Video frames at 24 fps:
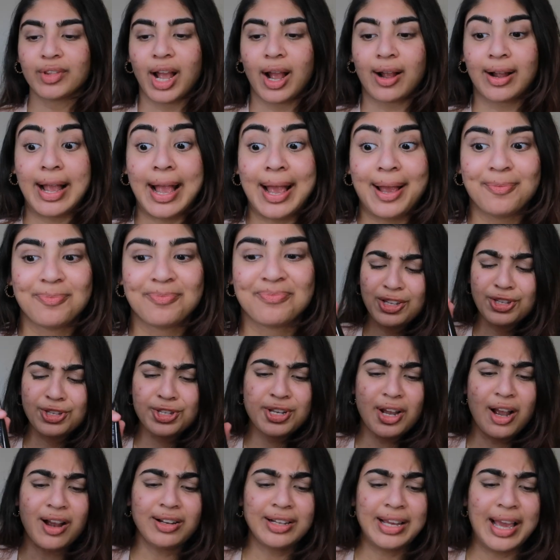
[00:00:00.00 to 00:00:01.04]
Okay, let's
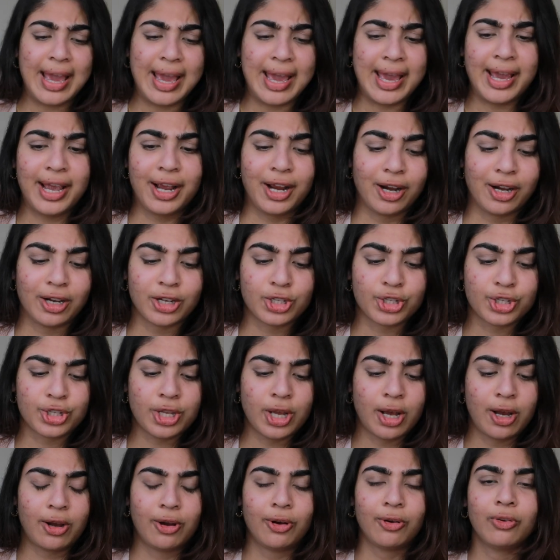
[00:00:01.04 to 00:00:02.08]
talk hair.
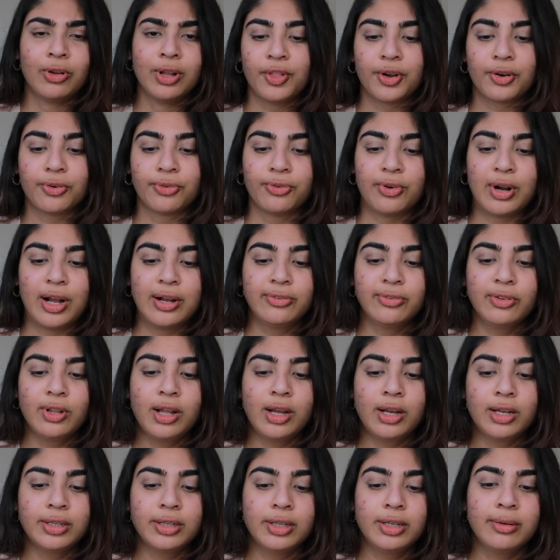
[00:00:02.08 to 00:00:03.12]
So the
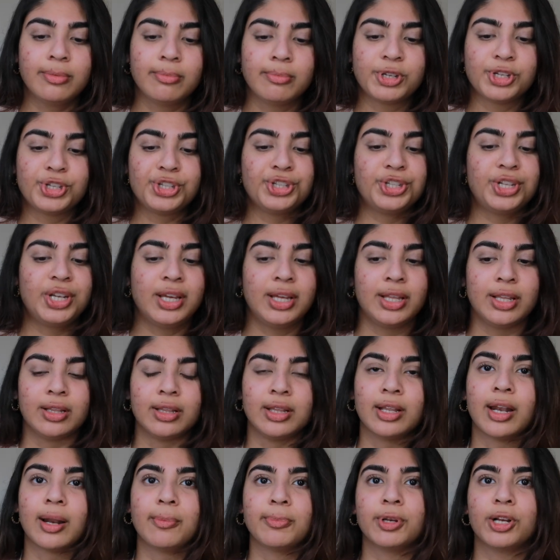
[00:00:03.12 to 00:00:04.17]
Revlon machine
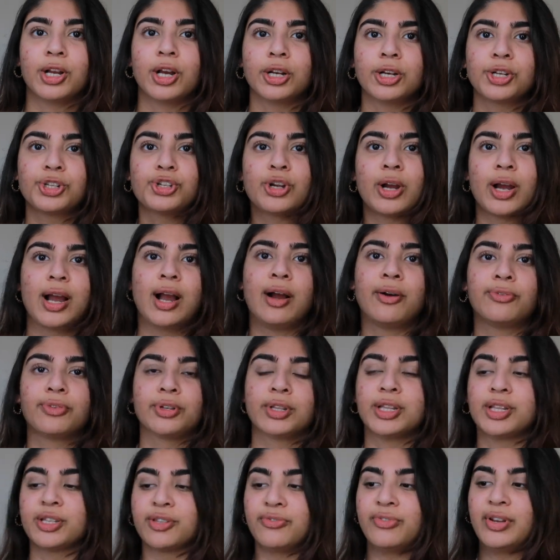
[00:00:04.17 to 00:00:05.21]
that I'm gonna try out for
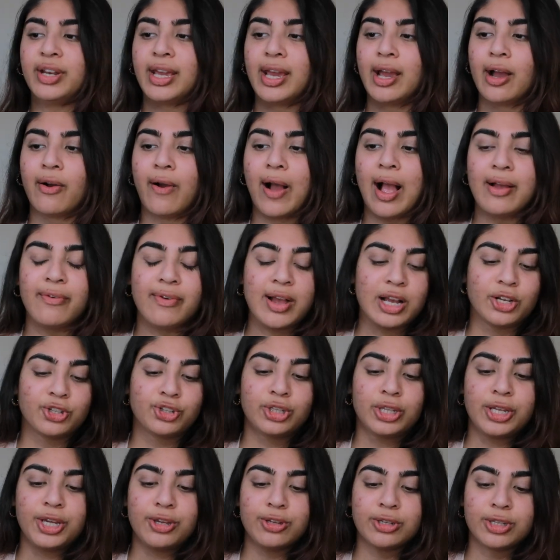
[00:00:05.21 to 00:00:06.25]
this video, I've
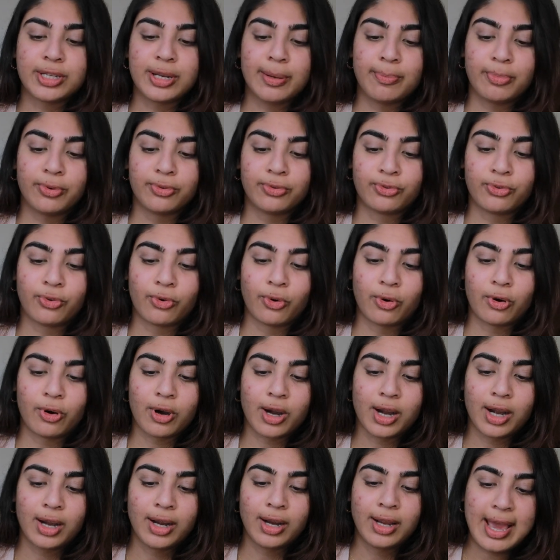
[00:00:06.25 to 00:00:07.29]
actually used it
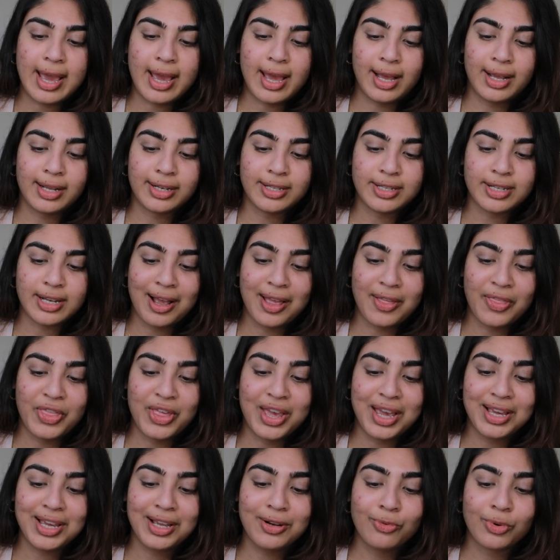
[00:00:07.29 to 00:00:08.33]
before. And I
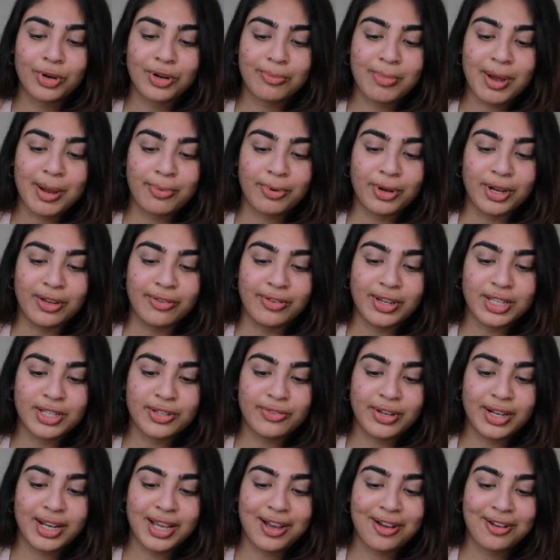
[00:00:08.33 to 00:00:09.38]
think in one of my previous
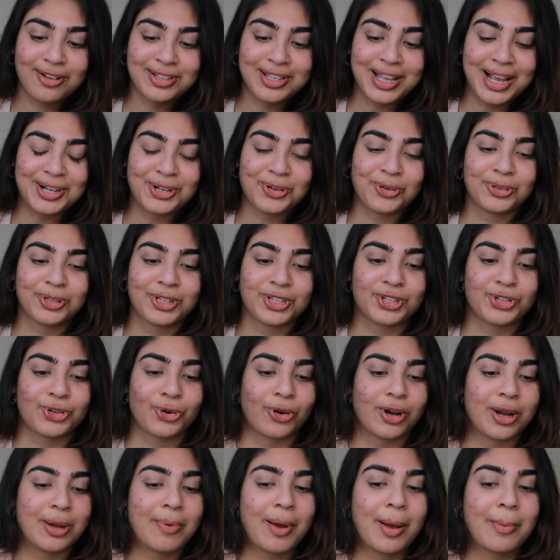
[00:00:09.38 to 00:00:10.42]
videos, I told a
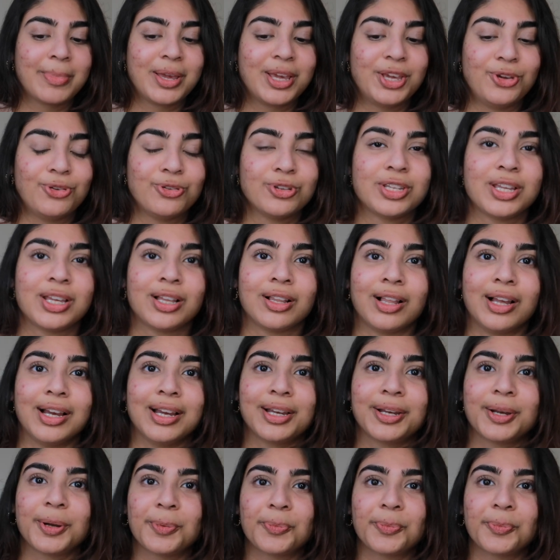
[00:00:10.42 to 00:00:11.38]
story about me using like